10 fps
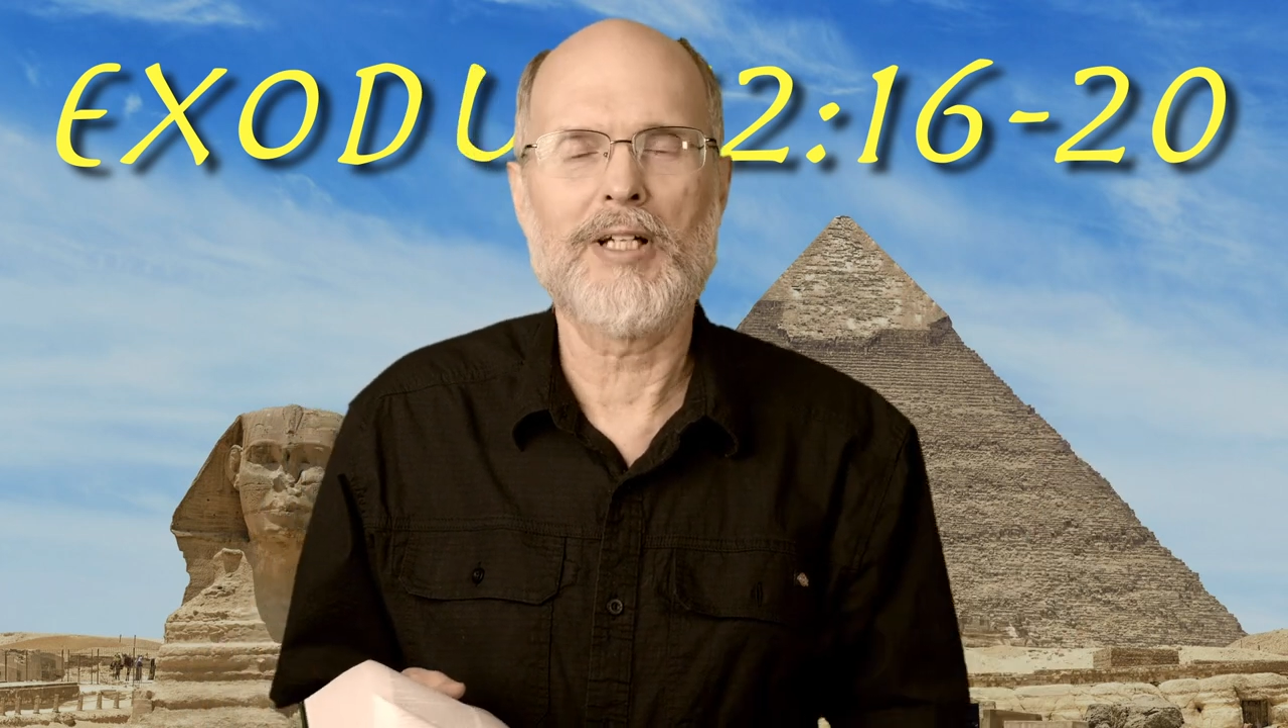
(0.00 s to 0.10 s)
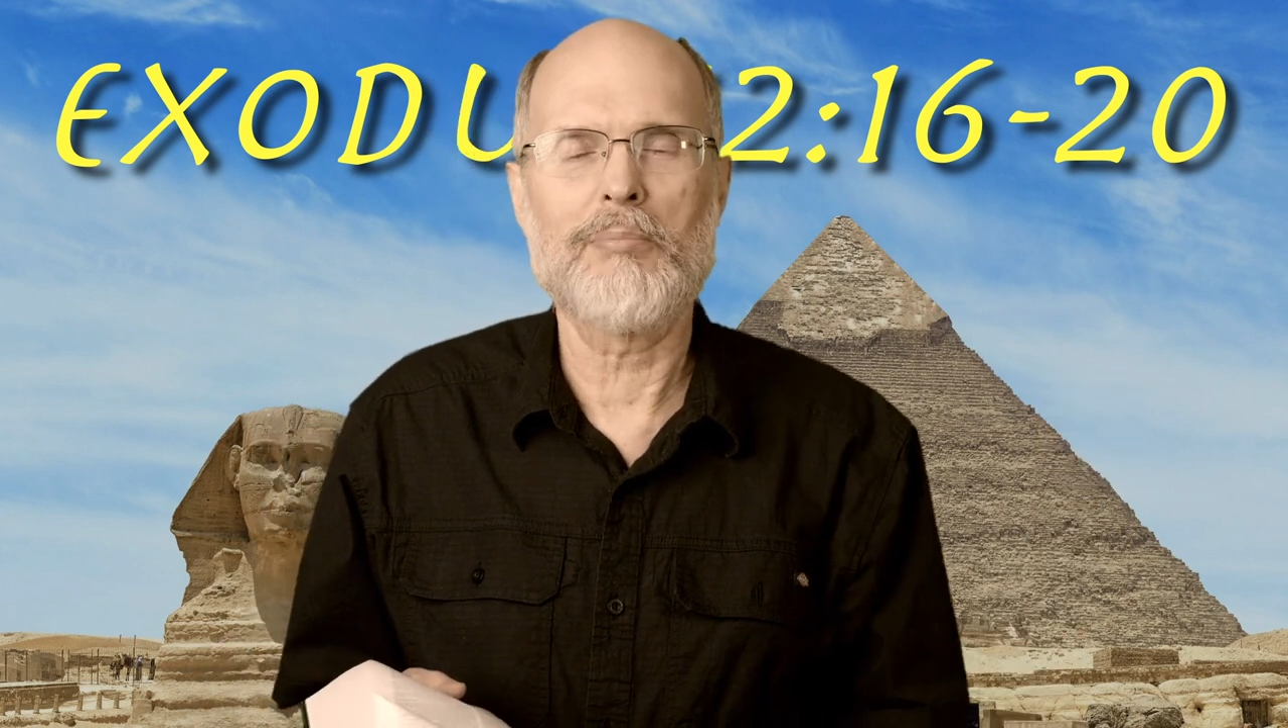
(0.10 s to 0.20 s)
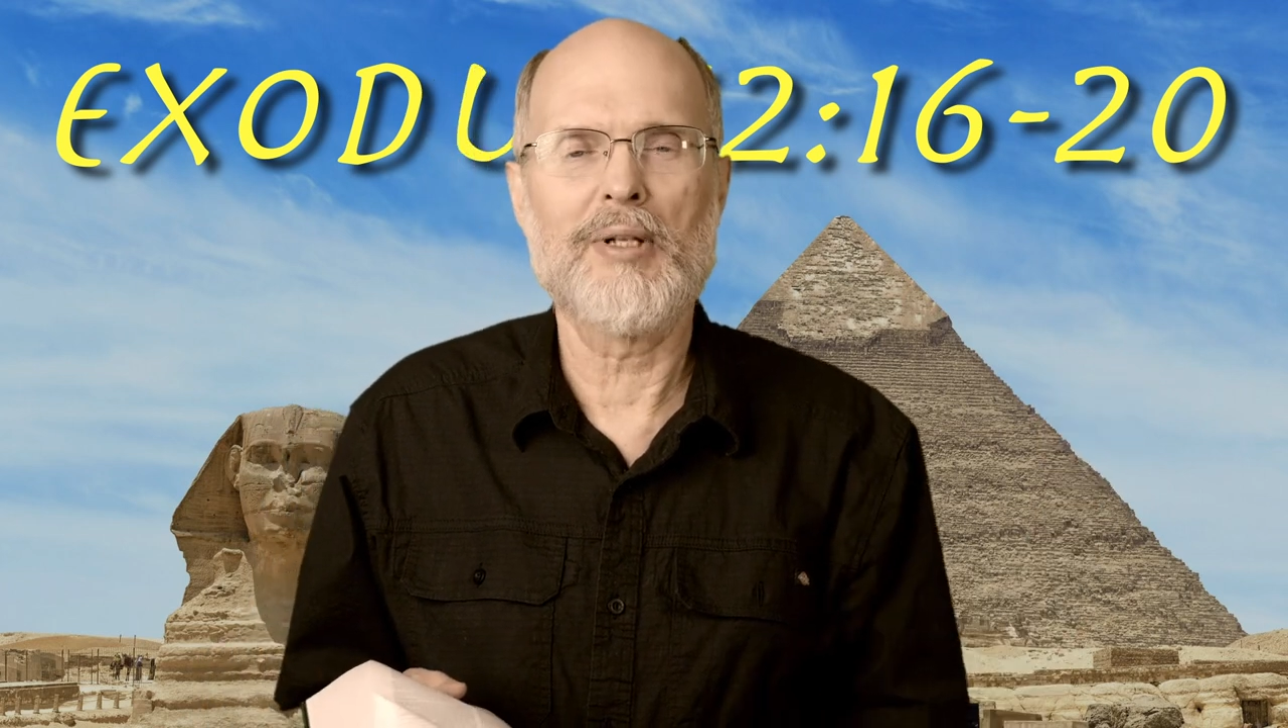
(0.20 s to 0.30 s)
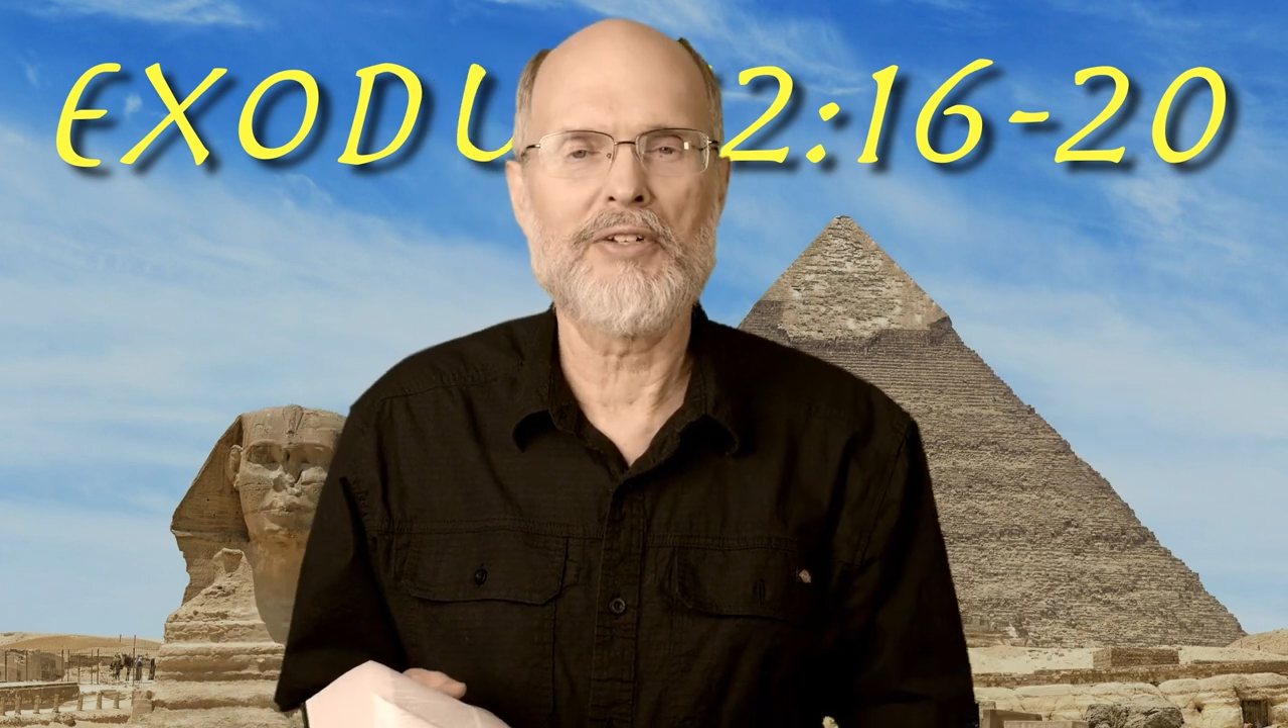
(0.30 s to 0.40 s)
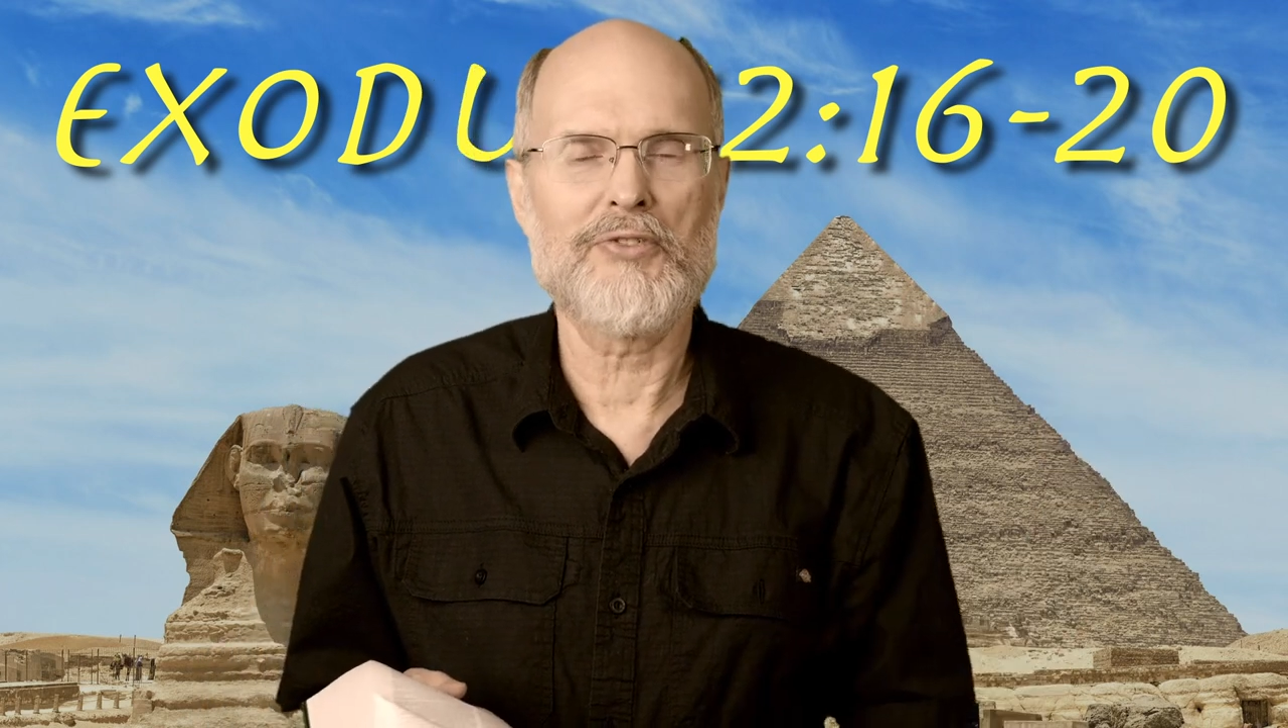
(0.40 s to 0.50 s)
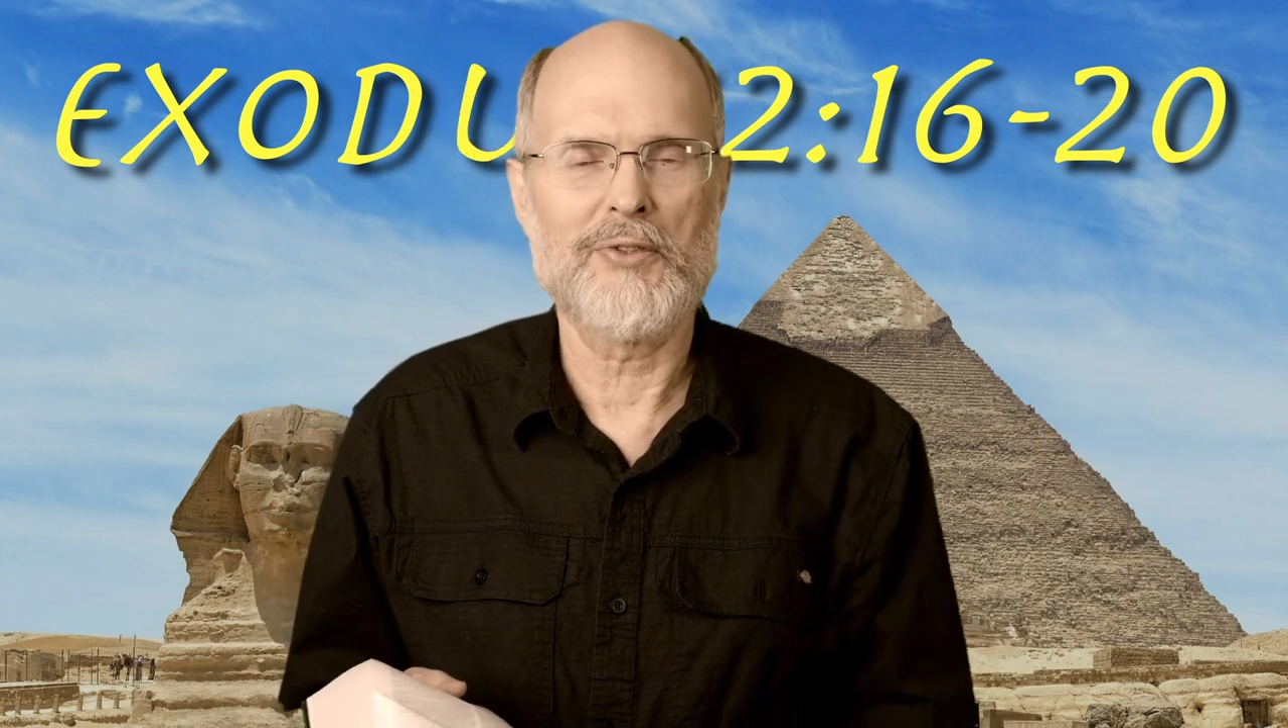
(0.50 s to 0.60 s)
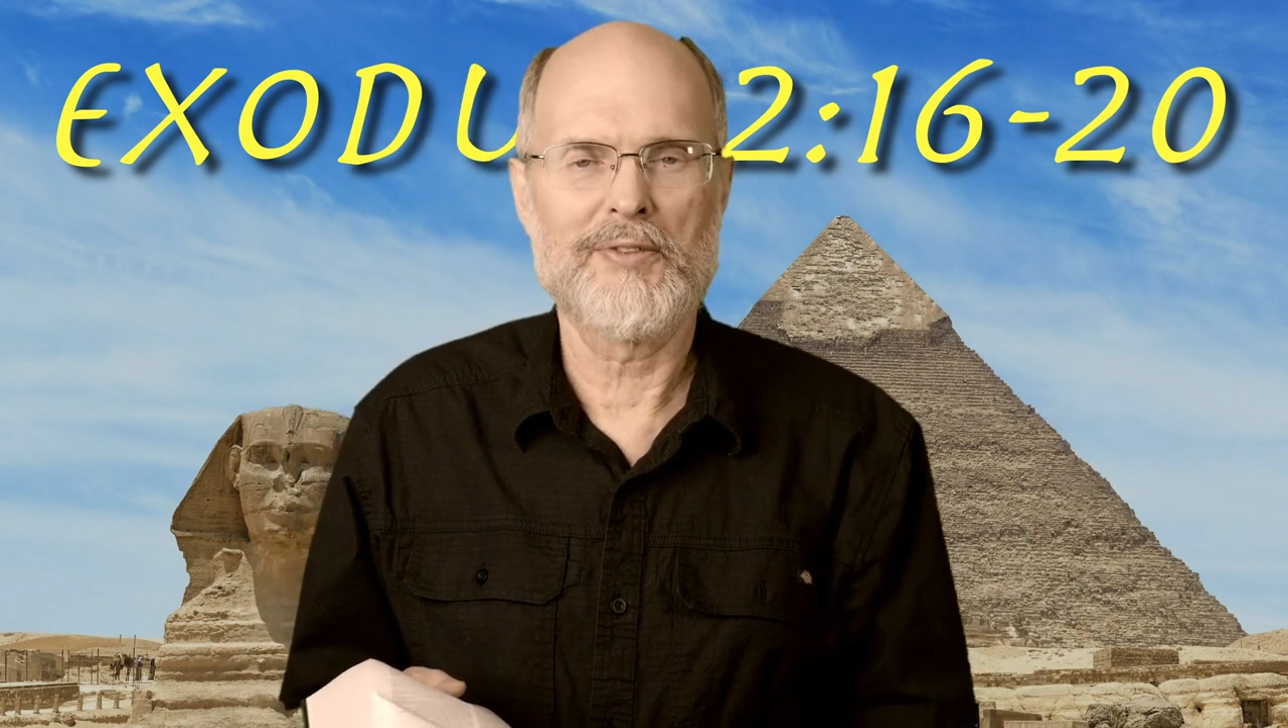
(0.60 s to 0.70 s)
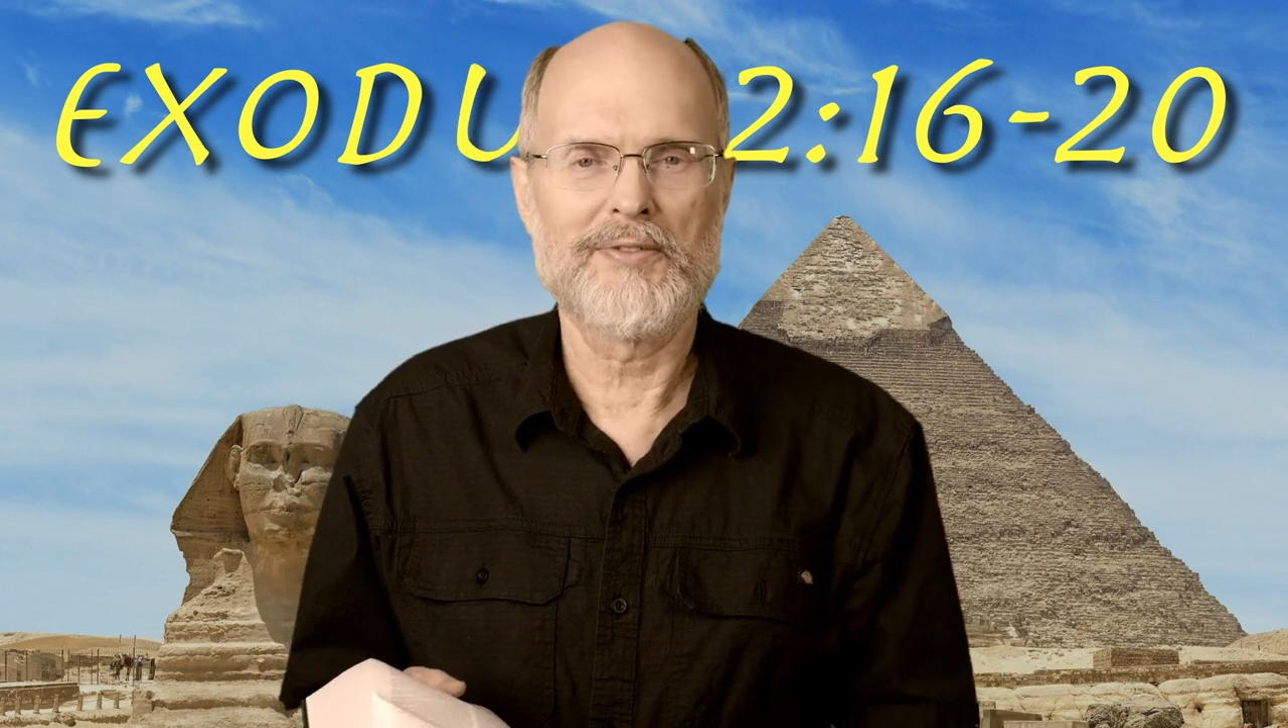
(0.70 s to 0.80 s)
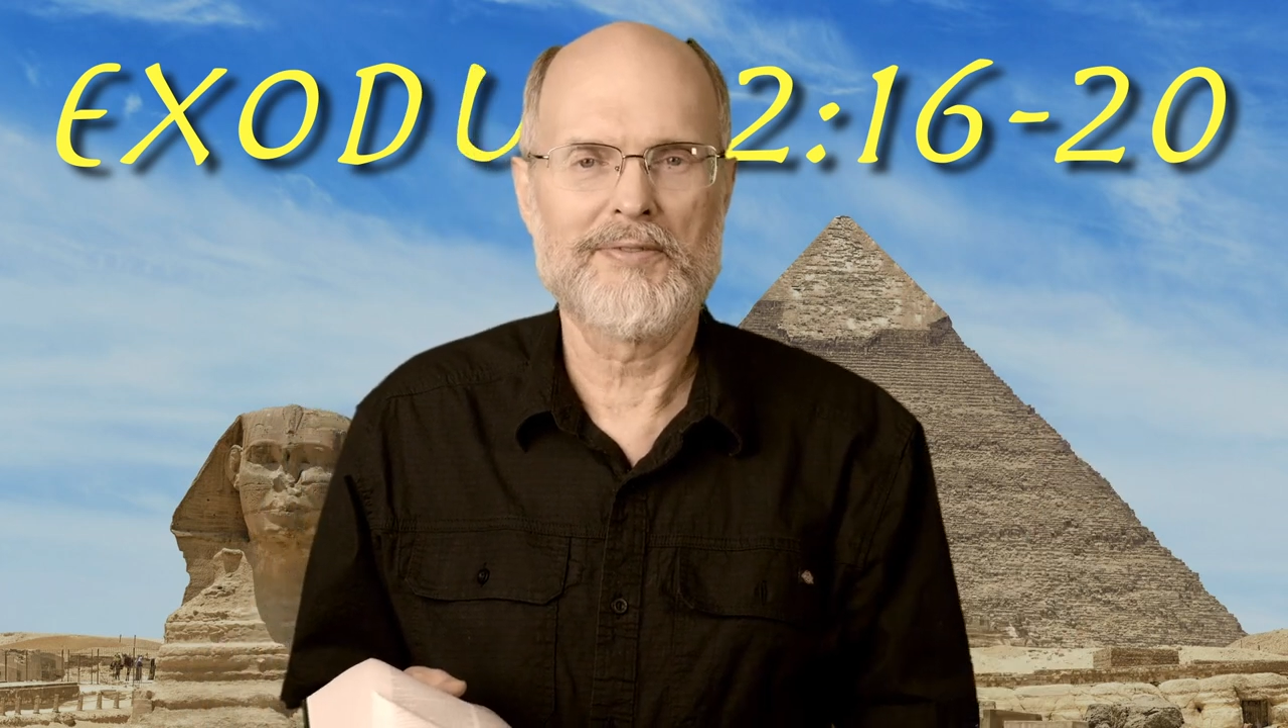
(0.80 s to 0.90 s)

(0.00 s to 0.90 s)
God bless you.